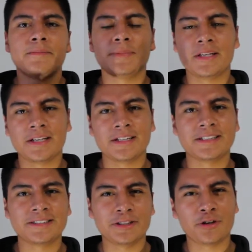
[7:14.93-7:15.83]

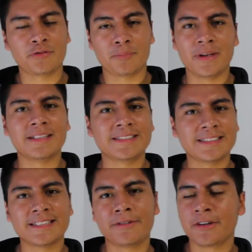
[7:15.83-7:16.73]
because if you're paying
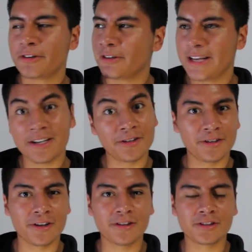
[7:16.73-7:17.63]
$600, $700,
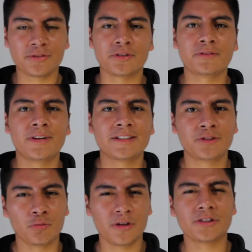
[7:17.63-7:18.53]
$800 for a
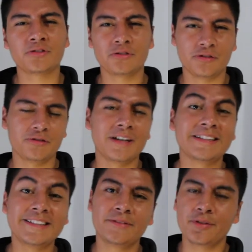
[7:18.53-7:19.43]
device, you want it to at
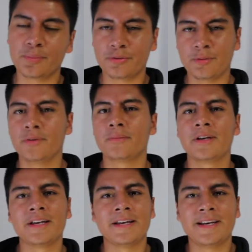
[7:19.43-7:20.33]
least feel
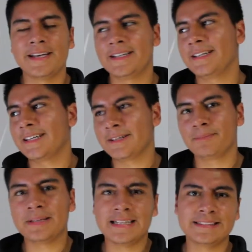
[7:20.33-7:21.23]
premium and not like a
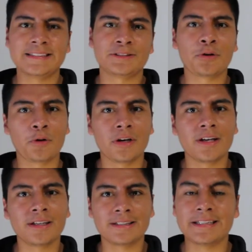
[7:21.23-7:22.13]
plastic
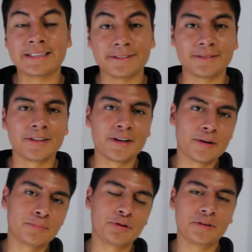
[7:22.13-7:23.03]
toy like the
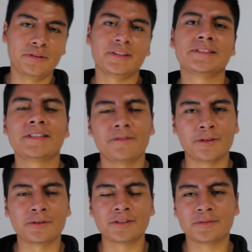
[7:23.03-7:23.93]
previous
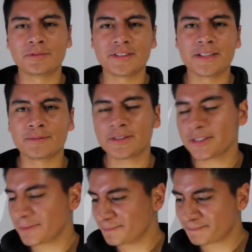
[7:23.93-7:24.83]
phones from
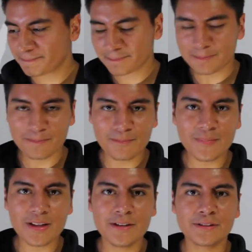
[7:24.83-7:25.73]
Samsung.
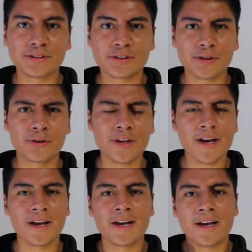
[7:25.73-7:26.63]
So
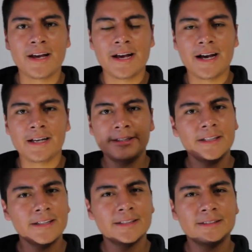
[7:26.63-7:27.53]
yeah, I
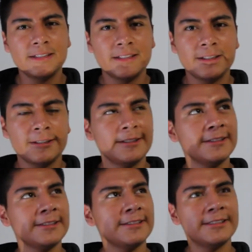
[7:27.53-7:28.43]
think that's it.
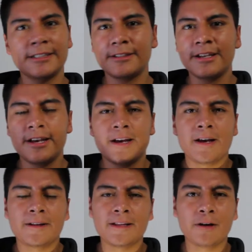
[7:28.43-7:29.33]

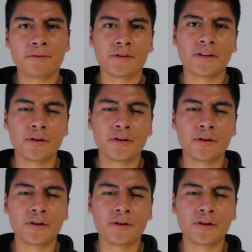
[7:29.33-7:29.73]
Now for the